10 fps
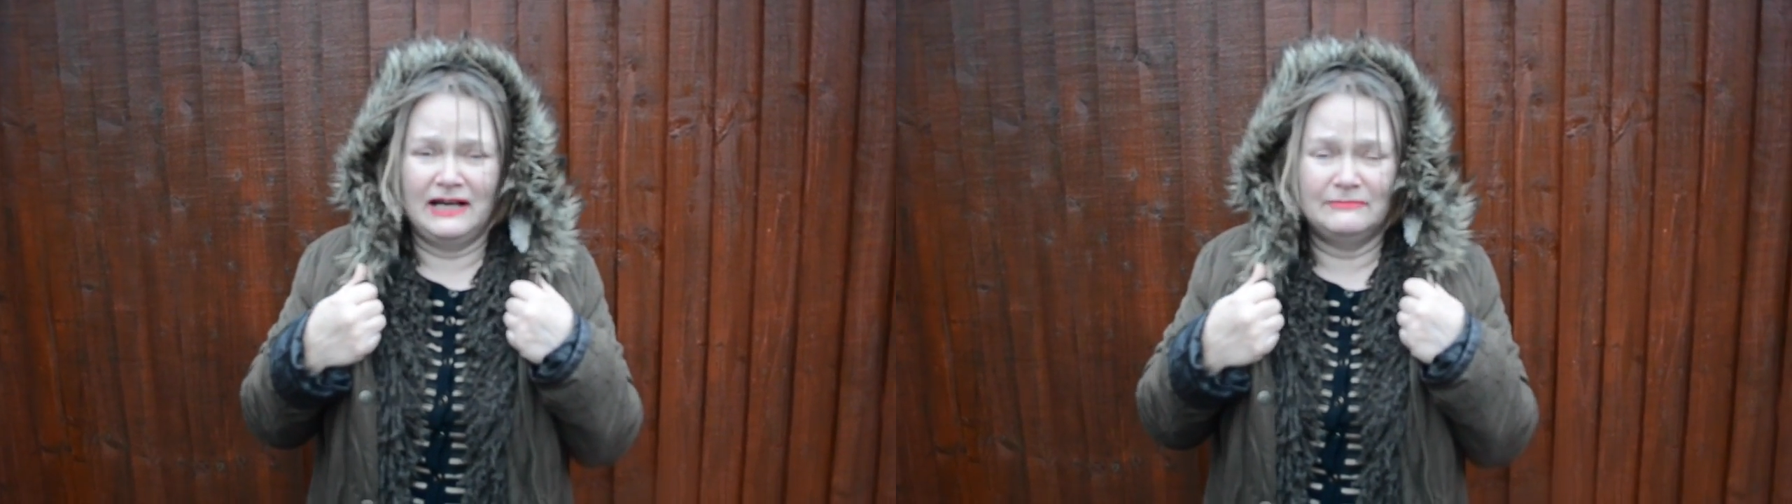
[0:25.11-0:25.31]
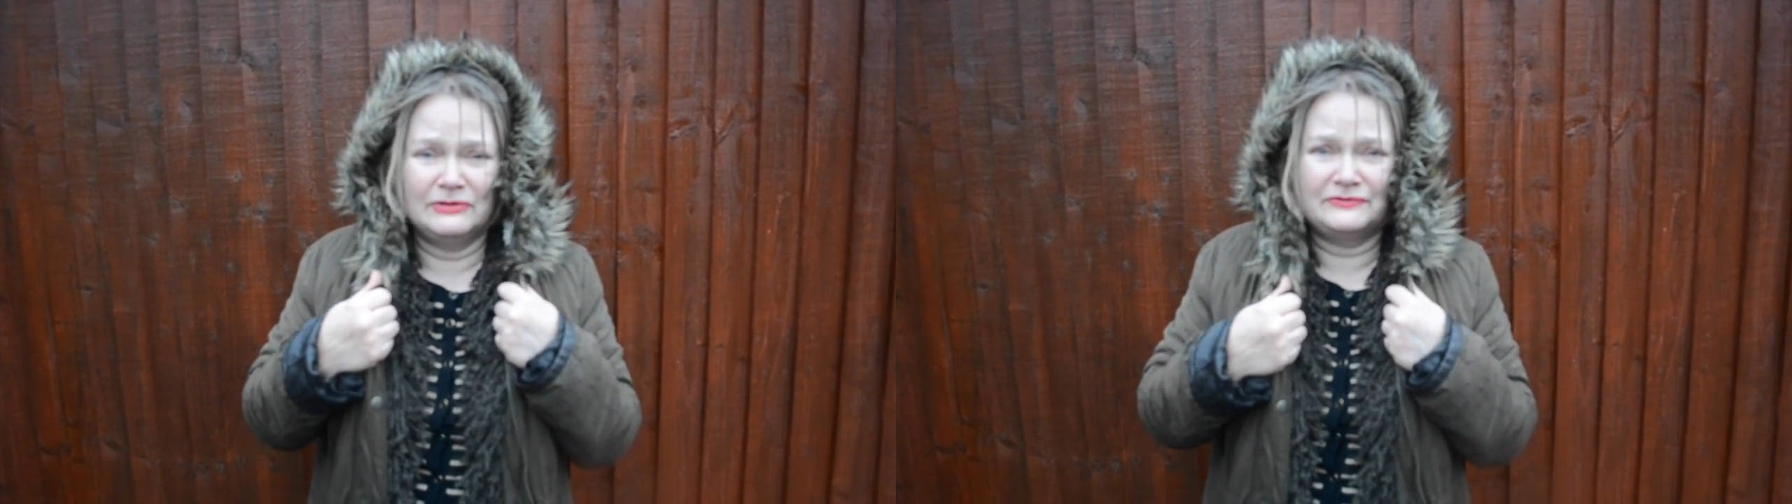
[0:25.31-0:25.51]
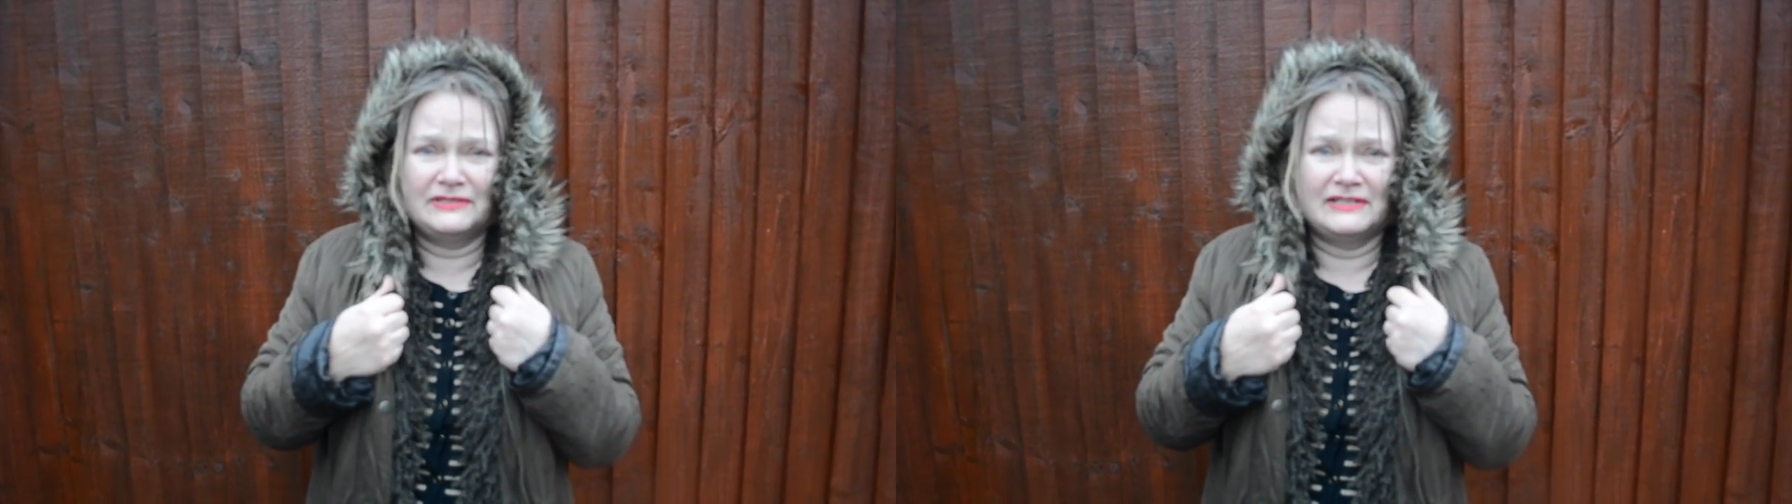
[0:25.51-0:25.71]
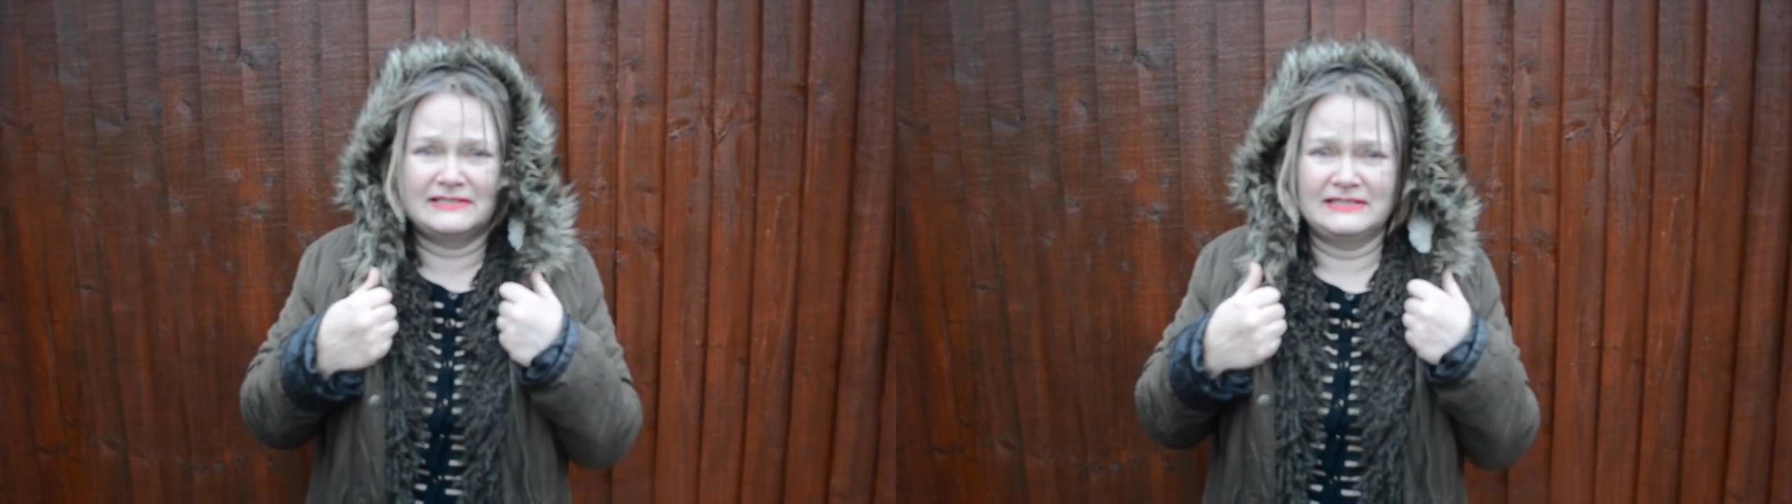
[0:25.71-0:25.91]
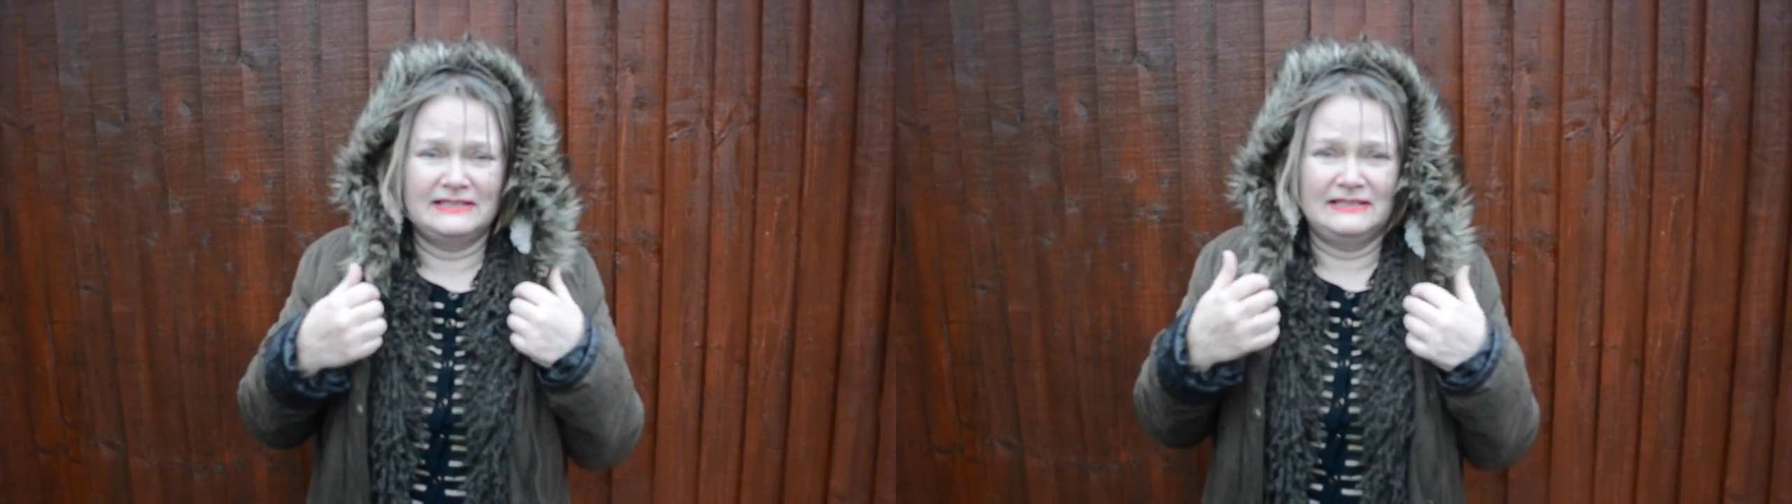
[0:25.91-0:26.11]
our
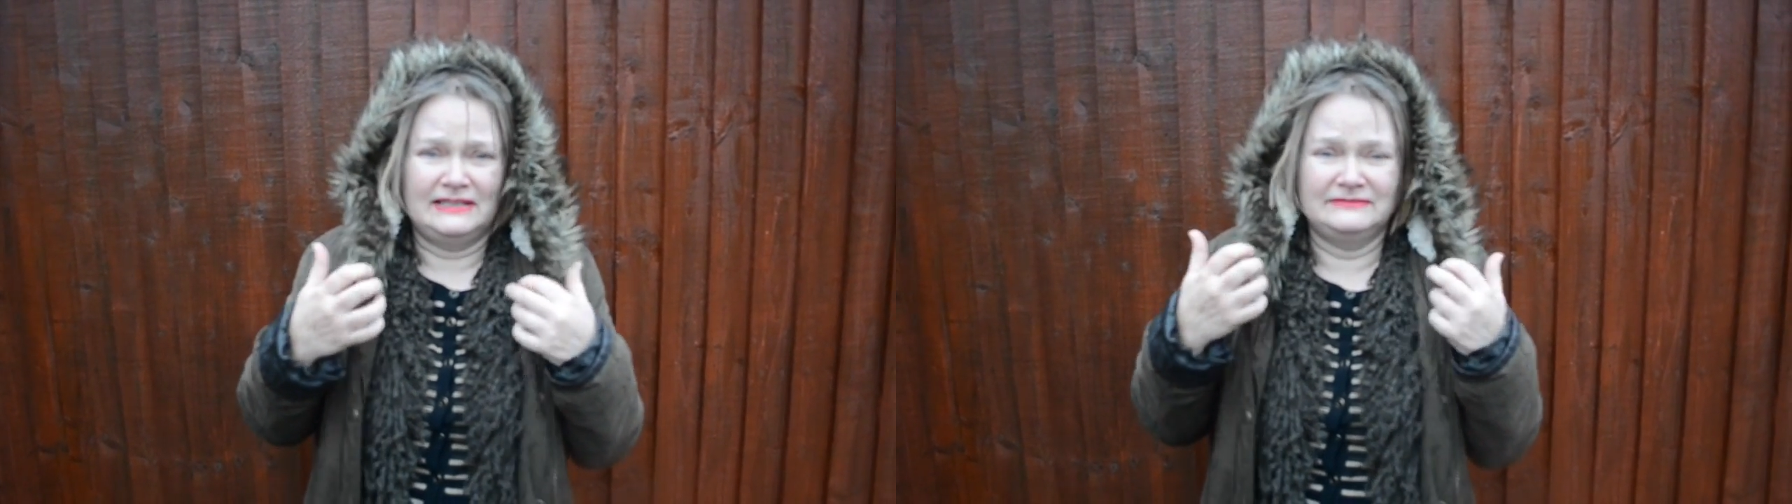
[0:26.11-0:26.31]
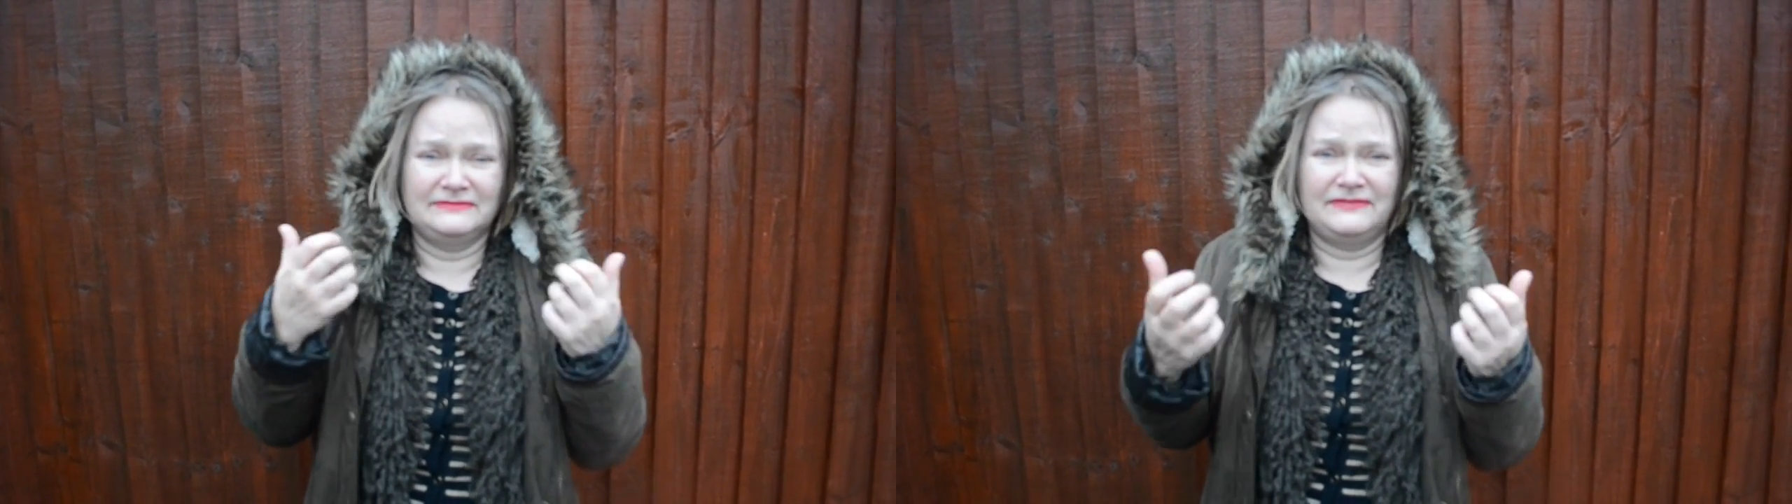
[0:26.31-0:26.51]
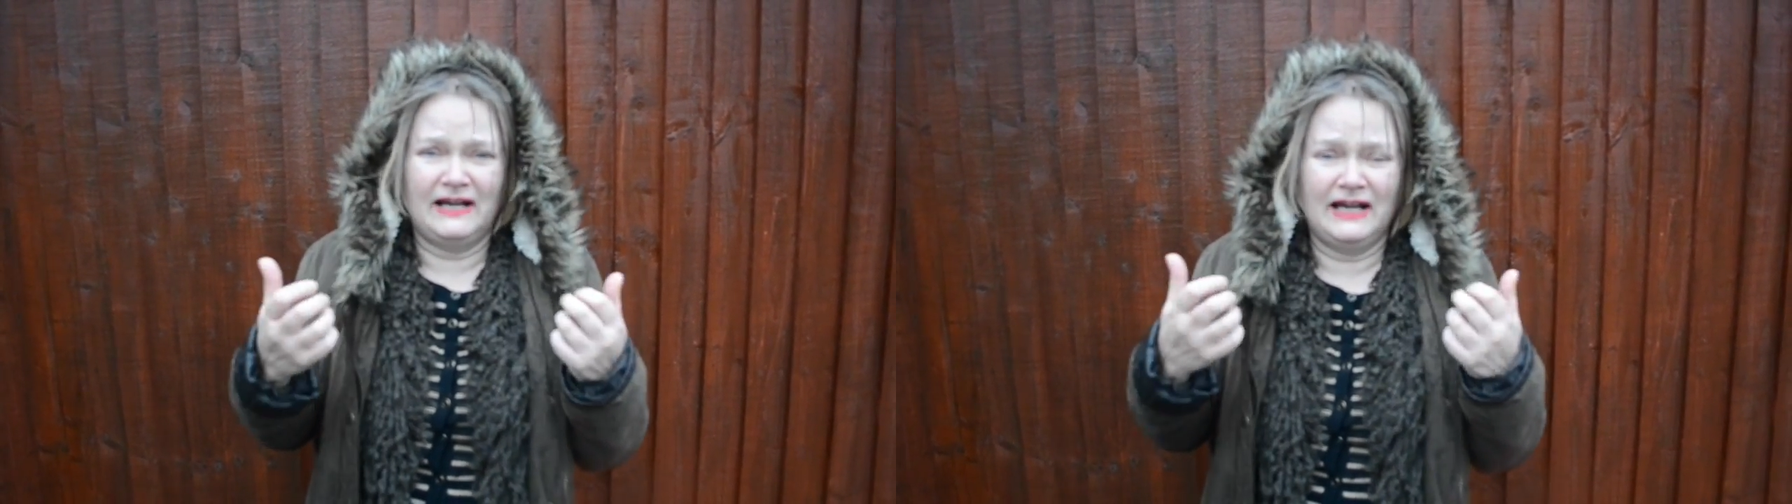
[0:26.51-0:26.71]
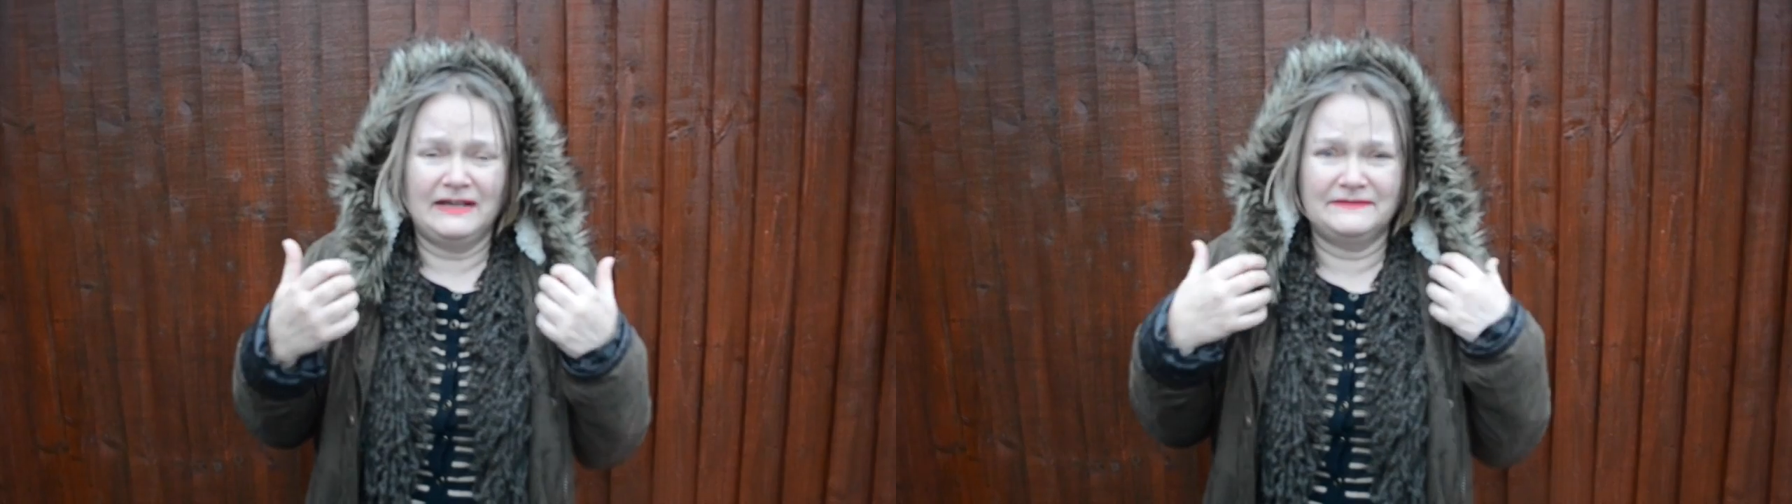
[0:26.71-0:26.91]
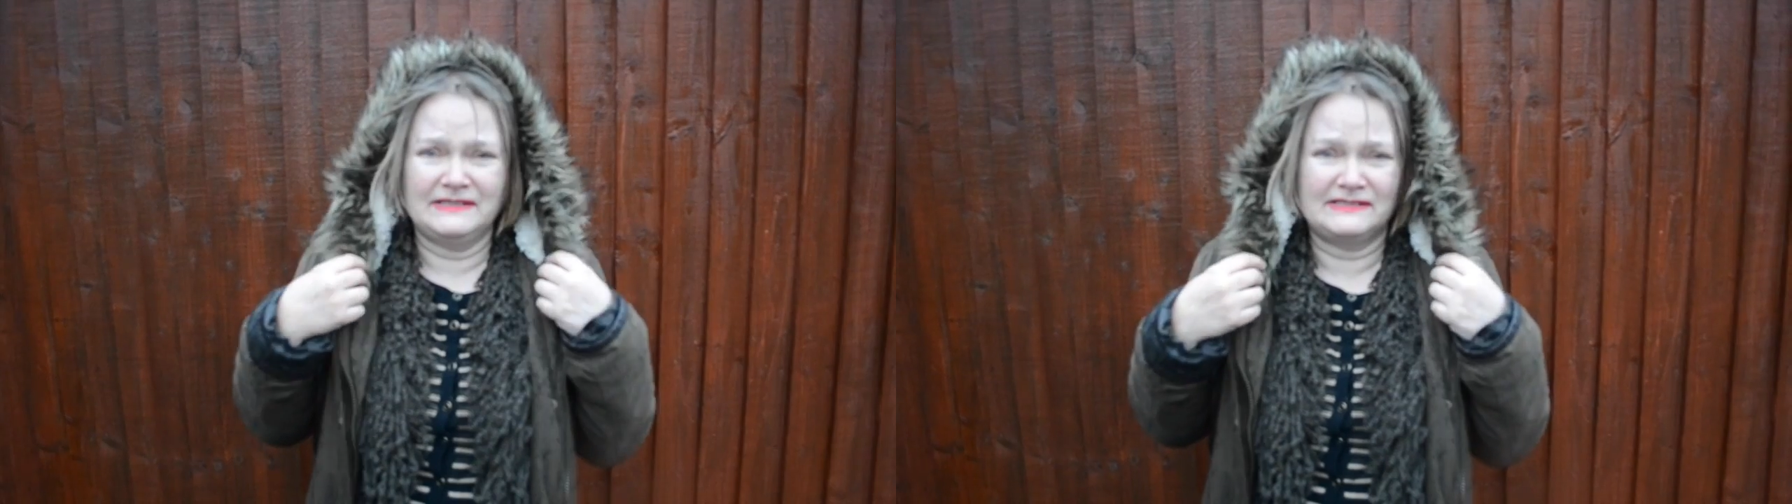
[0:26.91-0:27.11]
mothers and
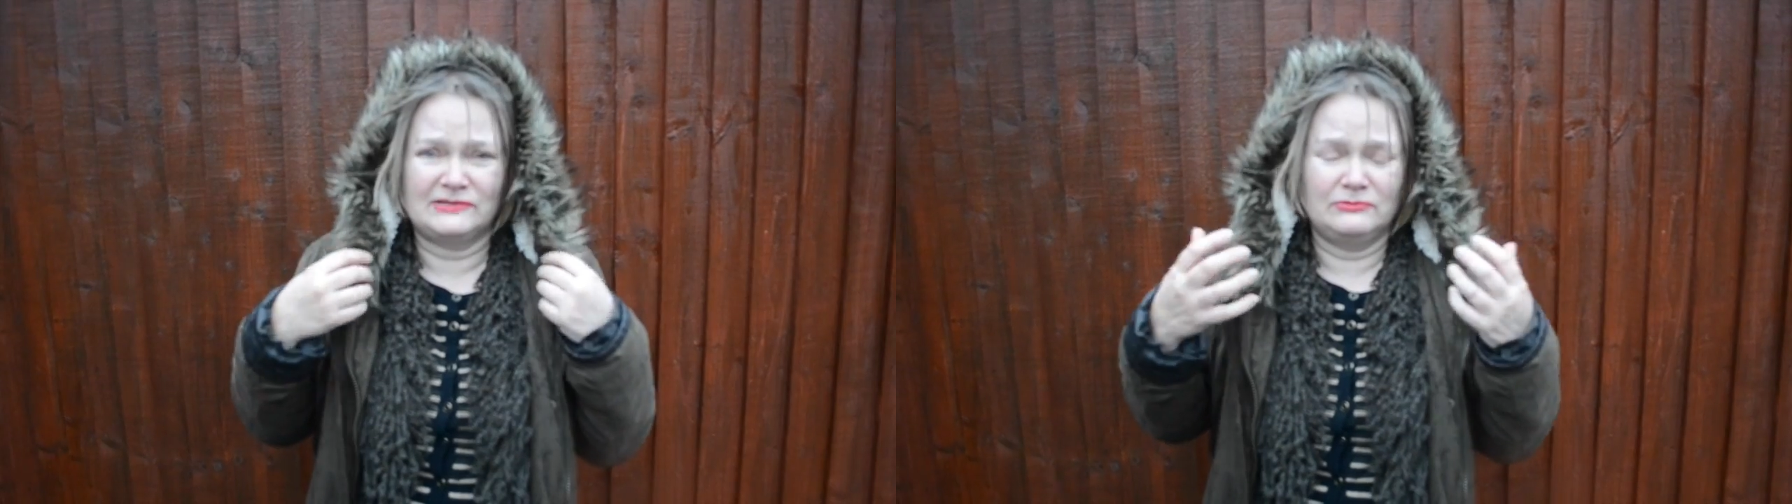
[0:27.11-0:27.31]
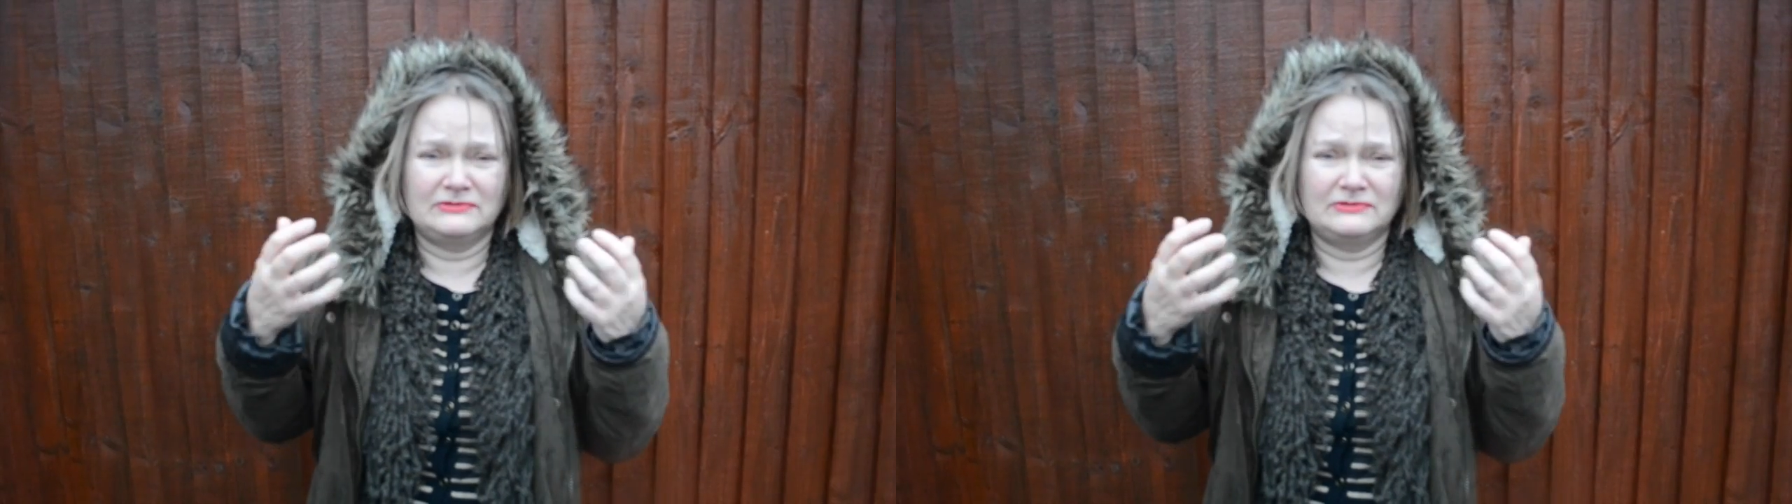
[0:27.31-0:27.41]
fathers,